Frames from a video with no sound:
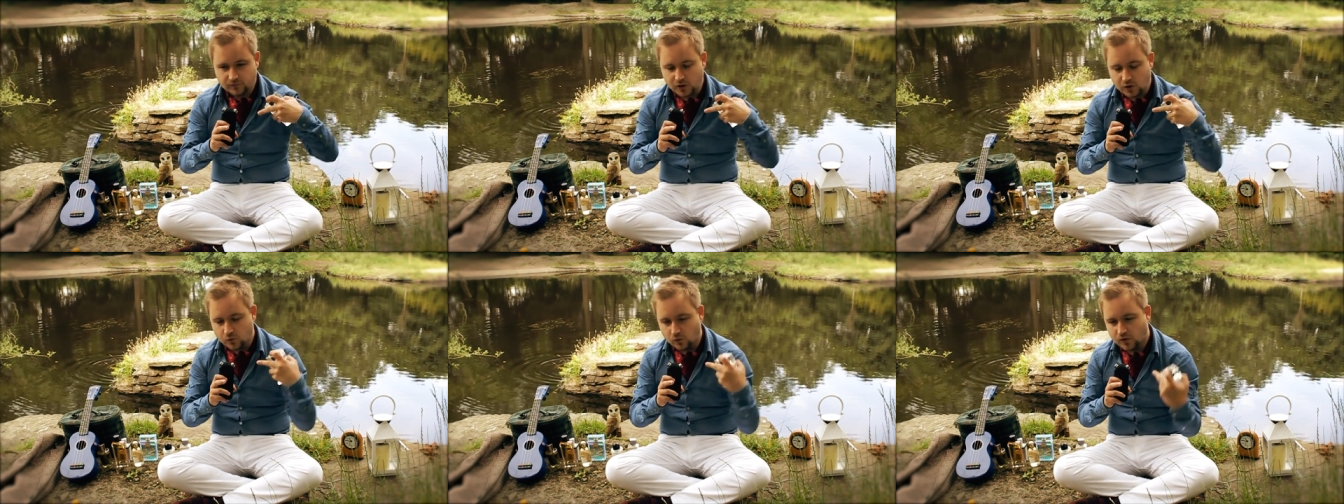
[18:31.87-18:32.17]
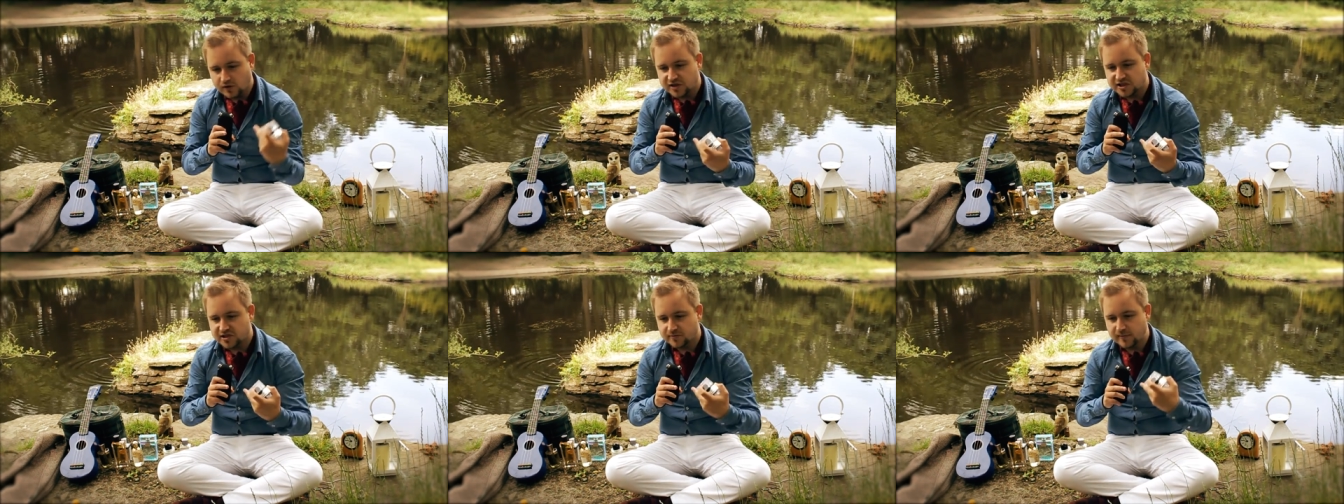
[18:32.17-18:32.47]

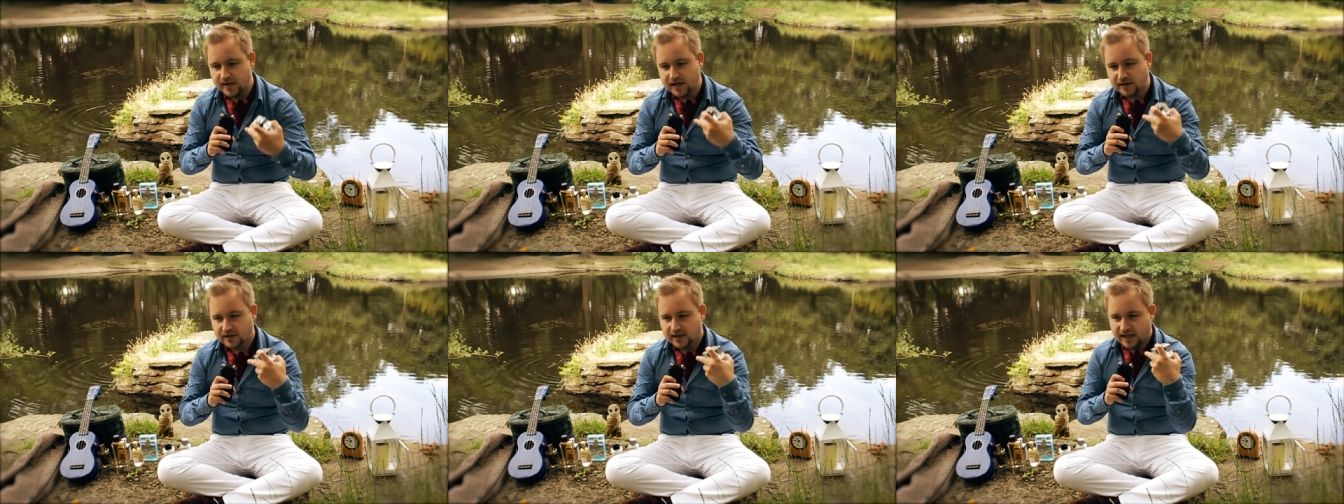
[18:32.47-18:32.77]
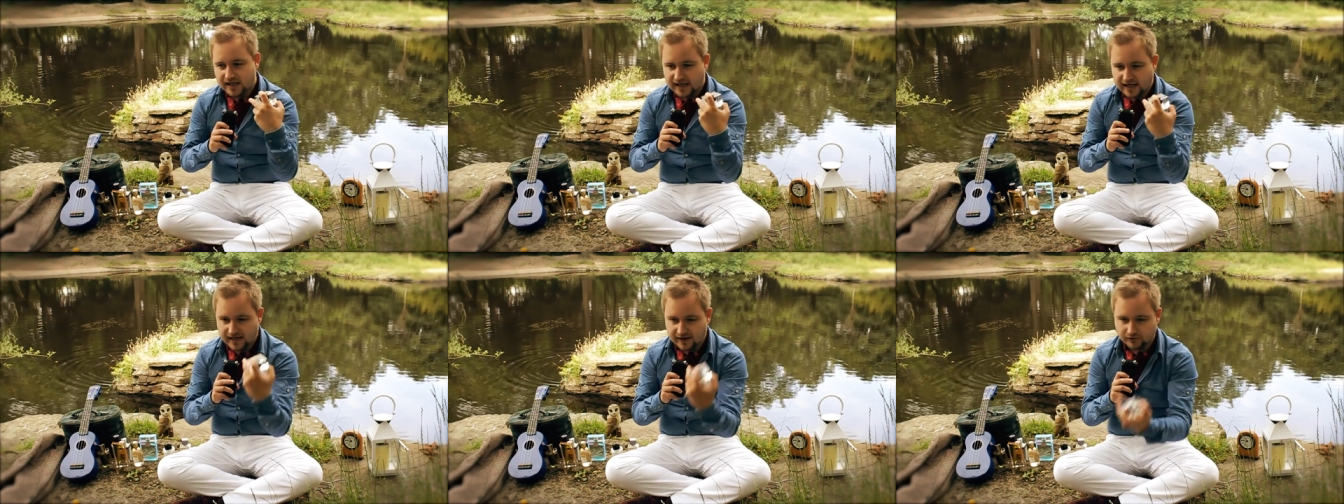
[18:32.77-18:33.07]
One smell
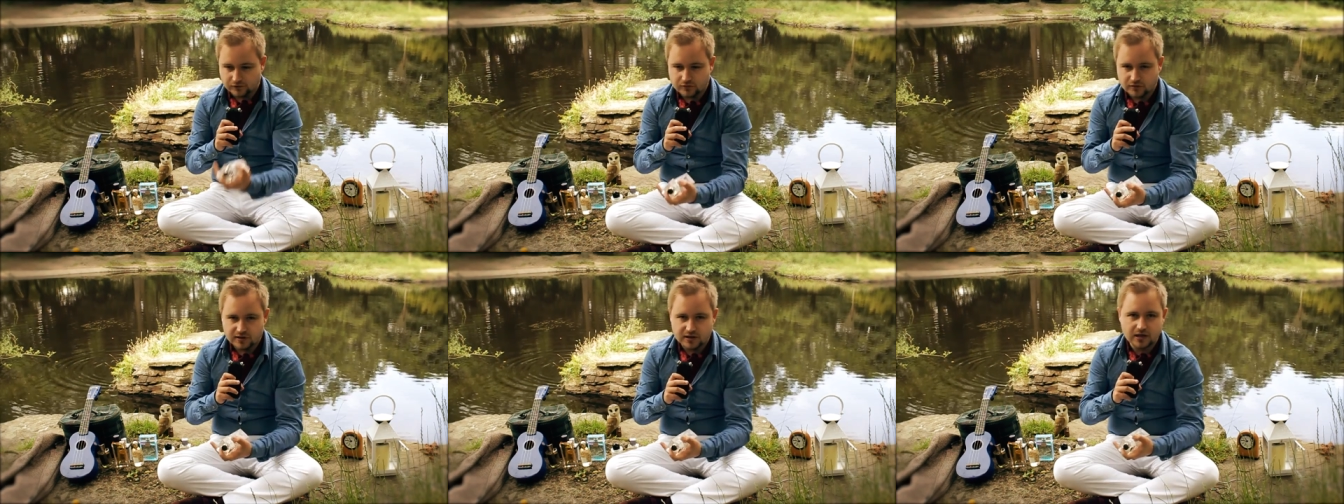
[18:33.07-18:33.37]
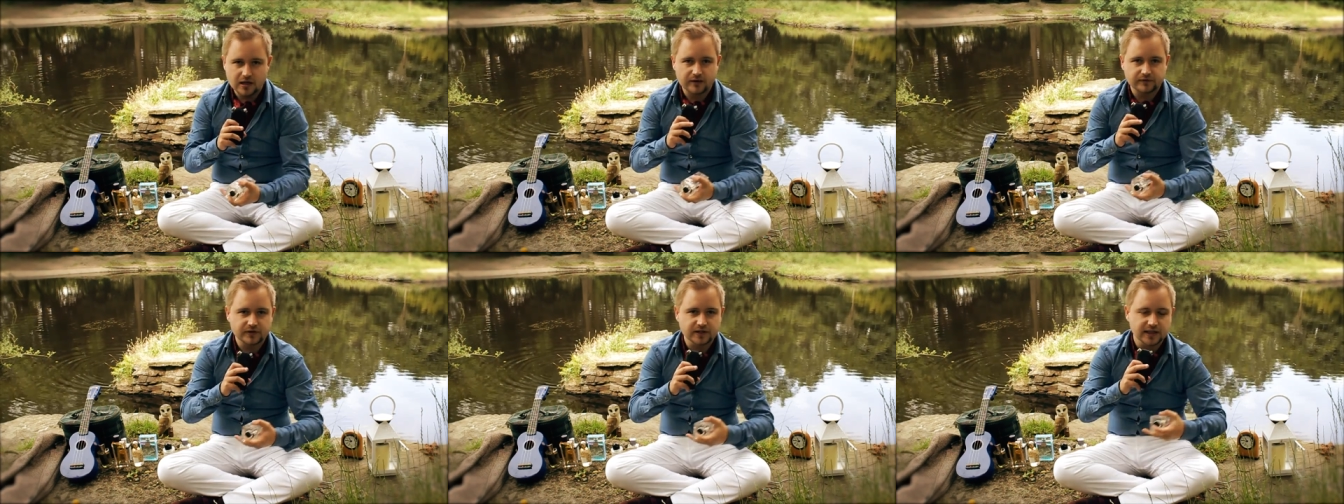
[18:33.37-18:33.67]
after
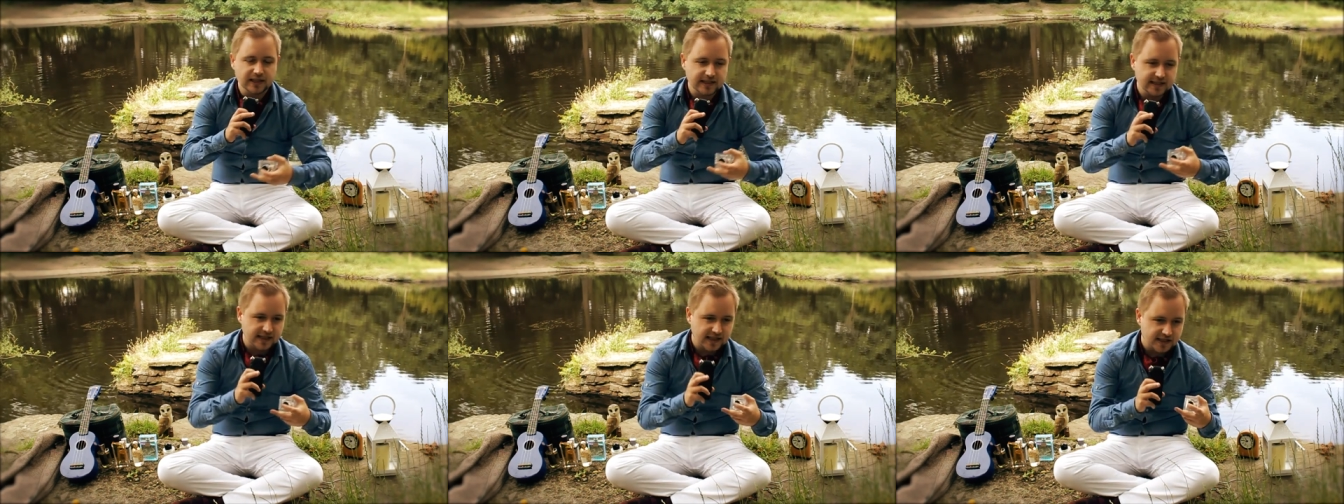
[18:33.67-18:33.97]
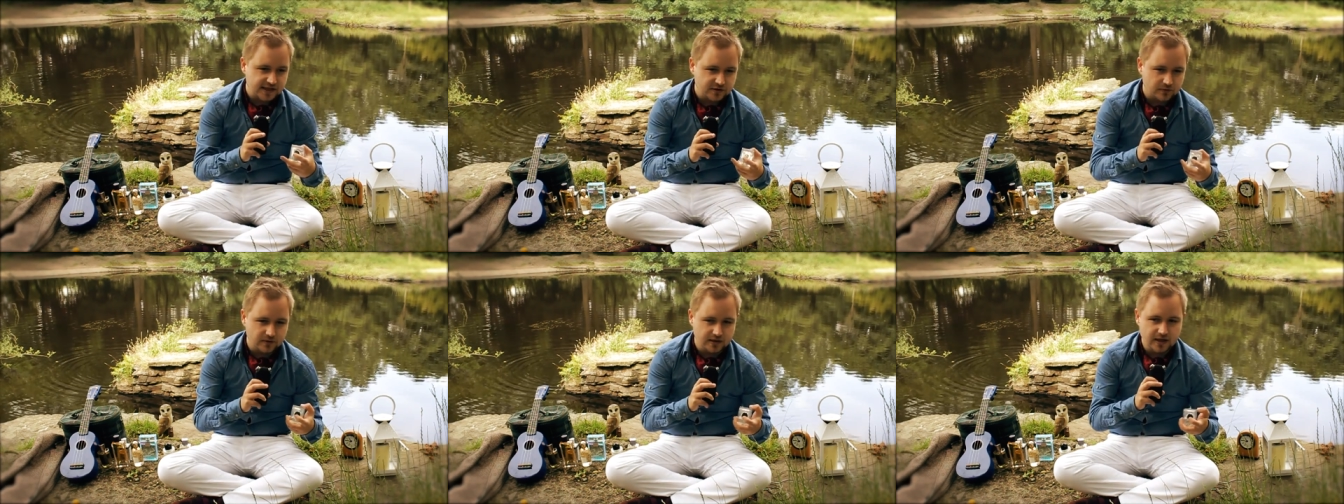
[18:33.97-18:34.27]
another, leading
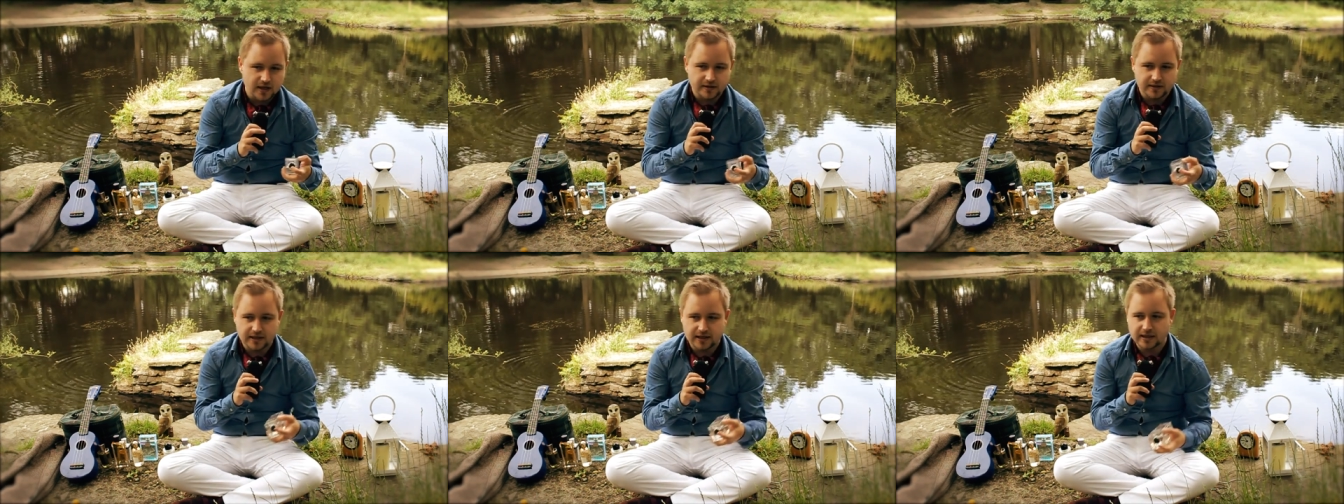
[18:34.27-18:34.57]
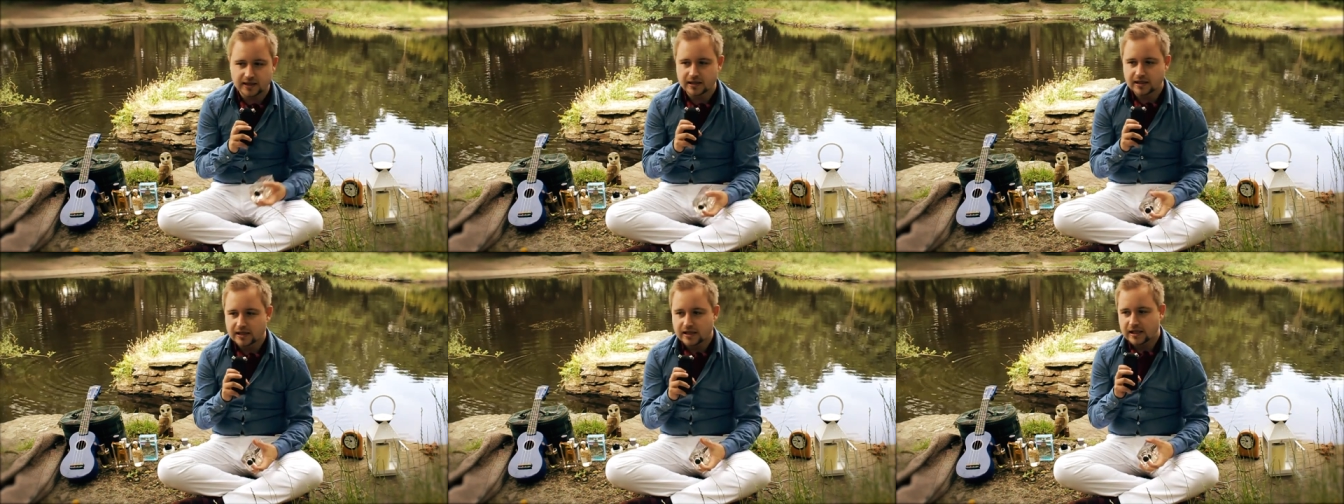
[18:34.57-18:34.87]
into another,